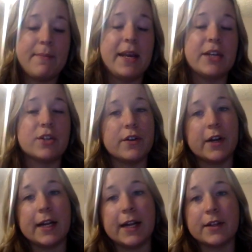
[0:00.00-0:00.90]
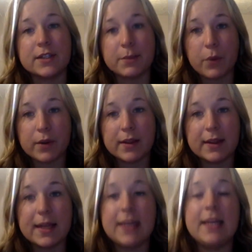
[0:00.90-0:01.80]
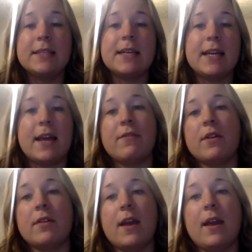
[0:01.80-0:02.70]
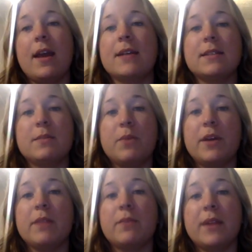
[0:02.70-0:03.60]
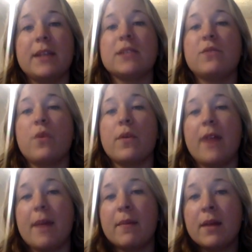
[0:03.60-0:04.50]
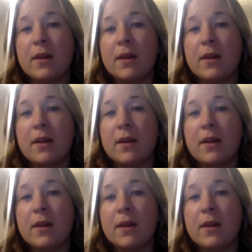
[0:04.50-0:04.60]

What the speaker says: making sure they're getting the support that they need, and everything is put in place for them.